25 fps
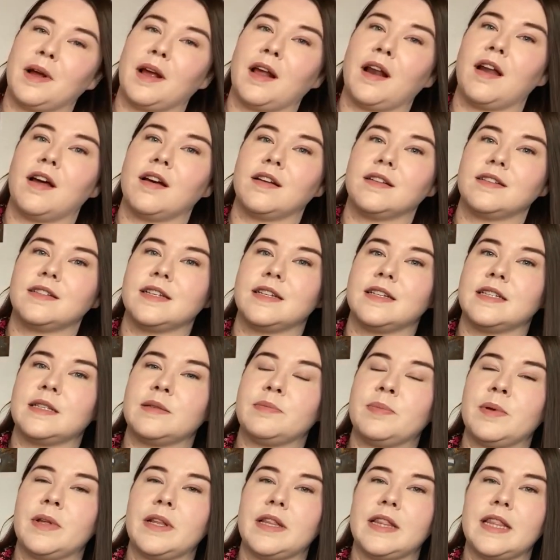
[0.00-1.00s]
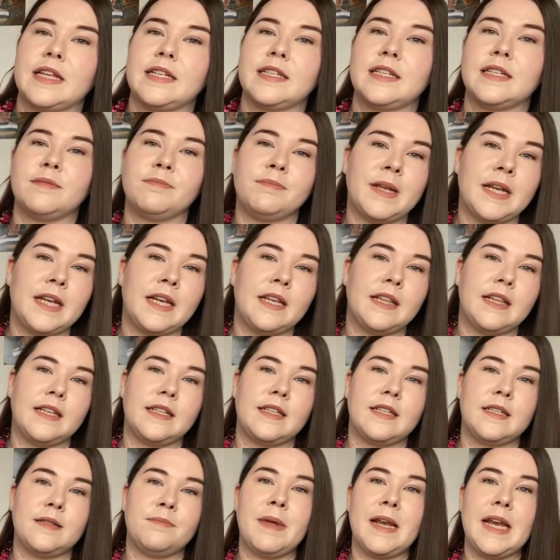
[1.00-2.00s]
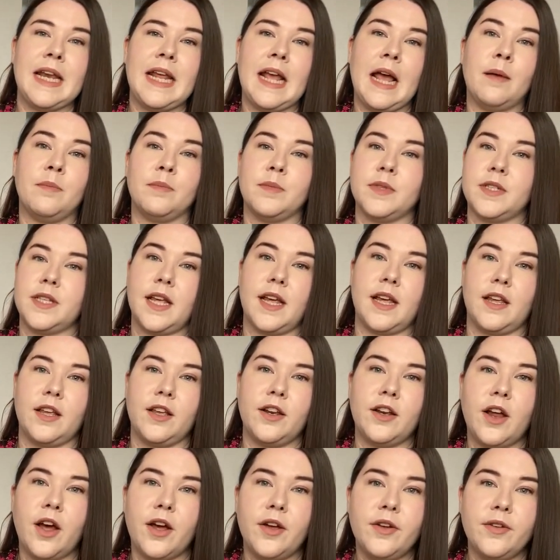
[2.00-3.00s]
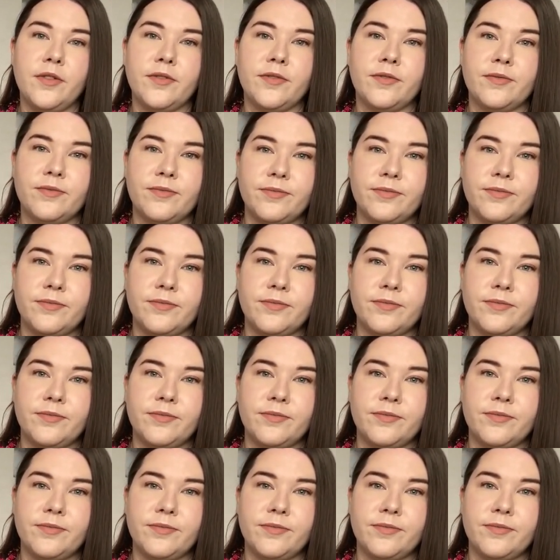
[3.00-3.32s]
my glasses. But this is mini MC, you know?